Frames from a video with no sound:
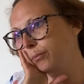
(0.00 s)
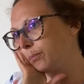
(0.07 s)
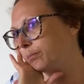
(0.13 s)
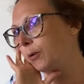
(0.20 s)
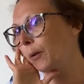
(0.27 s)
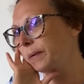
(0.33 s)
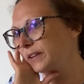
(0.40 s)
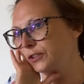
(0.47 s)

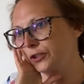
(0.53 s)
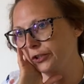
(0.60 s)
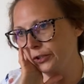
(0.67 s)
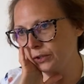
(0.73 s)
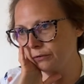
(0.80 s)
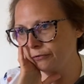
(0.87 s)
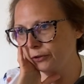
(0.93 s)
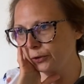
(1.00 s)
popping to do
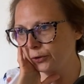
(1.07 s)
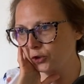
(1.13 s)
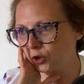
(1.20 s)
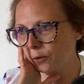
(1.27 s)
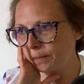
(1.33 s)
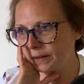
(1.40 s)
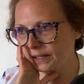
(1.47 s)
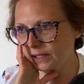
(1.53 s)
the food
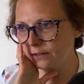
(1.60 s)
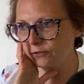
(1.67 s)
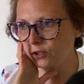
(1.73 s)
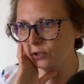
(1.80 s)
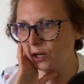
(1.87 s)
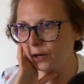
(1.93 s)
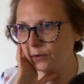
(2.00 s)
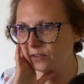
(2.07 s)
shopping if
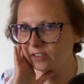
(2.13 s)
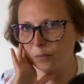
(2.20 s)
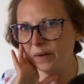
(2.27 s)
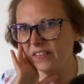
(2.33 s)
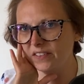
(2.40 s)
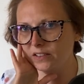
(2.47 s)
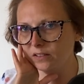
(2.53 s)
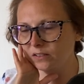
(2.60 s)
you go somewhere
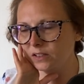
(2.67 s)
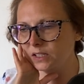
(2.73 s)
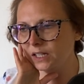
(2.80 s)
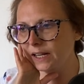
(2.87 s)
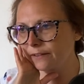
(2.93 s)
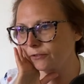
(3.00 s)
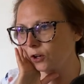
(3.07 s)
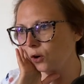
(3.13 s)
that doesn't
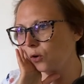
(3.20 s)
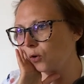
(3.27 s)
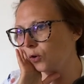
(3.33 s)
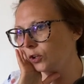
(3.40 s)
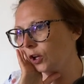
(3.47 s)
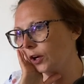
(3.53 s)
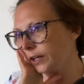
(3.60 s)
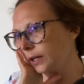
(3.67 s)
deliver or
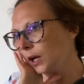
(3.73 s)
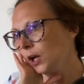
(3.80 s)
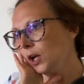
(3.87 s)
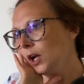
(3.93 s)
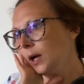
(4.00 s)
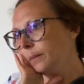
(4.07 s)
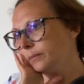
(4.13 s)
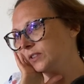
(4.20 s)
like
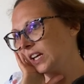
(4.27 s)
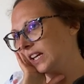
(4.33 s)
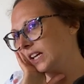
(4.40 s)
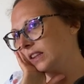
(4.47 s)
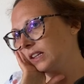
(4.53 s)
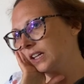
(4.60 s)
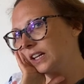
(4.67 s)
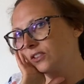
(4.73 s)

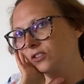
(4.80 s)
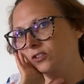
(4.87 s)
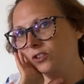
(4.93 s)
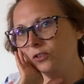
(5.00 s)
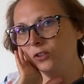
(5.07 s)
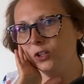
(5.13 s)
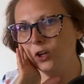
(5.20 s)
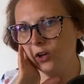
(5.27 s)
taking the kids to
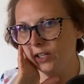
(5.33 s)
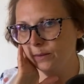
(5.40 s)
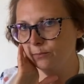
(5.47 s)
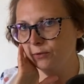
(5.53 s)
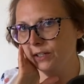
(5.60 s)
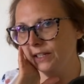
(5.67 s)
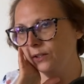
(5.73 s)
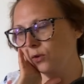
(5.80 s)
the
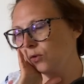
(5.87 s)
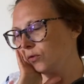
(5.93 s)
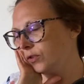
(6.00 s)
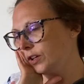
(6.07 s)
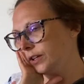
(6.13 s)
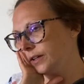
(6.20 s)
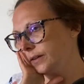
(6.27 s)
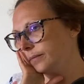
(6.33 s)
library or
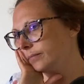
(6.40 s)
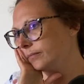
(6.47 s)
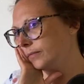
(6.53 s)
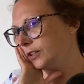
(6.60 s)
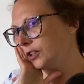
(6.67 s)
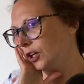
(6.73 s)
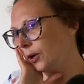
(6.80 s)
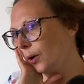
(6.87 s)
the
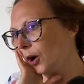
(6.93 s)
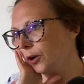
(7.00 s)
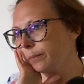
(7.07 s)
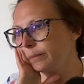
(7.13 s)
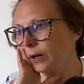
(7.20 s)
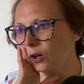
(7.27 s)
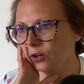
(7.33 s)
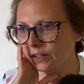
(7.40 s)
you know home
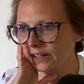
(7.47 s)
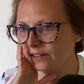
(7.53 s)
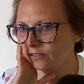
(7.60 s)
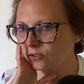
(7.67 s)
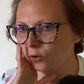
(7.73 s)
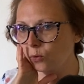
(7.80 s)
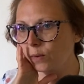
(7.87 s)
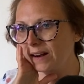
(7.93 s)

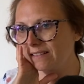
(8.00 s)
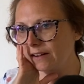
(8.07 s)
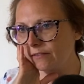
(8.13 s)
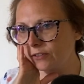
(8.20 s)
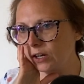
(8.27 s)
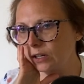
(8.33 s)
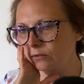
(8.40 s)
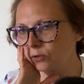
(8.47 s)
bargains or
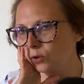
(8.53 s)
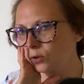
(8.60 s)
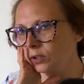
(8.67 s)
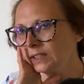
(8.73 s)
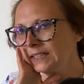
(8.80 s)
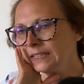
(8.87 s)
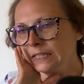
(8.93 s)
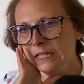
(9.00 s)
wherever or
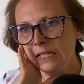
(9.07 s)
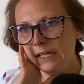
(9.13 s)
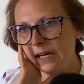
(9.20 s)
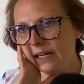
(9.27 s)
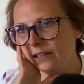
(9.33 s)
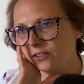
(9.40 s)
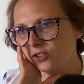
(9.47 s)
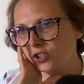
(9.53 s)

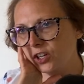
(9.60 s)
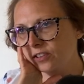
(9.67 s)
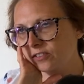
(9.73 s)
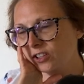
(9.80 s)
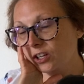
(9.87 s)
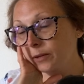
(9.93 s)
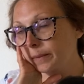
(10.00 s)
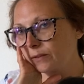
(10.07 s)
it's just
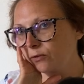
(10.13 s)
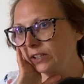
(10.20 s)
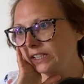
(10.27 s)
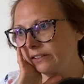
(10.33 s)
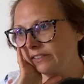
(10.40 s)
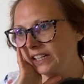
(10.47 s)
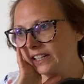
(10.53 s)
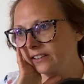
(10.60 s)
going to be
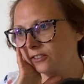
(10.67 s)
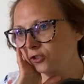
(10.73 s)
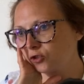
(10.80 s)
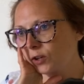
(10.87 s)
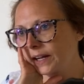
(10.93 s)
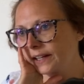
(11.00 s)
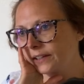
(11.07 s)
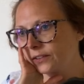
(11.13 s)
really, really
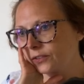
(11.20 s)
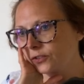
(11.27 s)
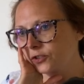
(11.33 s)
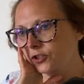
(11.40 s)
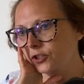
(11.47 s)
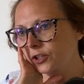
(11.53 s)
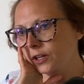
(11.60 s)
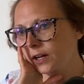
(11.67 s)

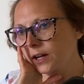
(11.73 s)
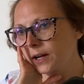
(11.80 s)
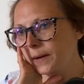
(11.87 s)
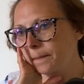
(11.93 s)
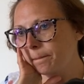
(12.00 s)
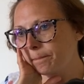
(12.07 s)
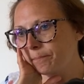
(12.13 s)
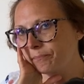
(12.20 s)
strange
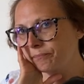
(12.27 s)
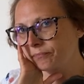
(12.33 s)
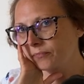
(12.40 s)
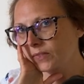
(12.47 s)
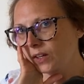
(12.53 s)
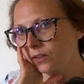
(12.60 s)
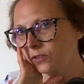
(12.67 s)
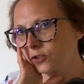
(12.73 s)
um,
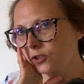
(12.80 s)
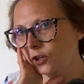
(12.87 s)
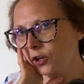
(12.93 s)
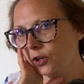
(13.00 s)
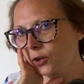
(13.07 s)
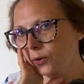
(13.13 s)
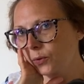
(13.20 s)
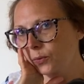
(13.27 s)

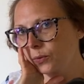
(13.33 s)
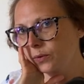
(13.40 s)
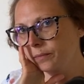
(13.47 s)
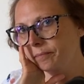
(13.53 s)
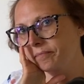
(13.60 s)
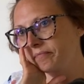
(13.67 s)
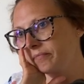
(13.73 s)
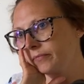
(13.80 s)
to
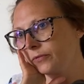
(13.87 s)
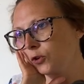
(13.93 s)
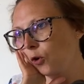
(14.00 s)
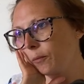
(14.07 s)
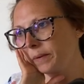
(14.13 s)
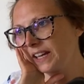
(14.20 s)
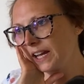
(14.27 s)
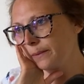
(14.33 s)

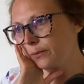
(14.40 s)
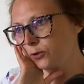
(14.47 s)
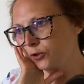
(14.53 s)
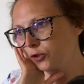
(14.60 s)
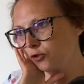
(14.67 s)
not be able to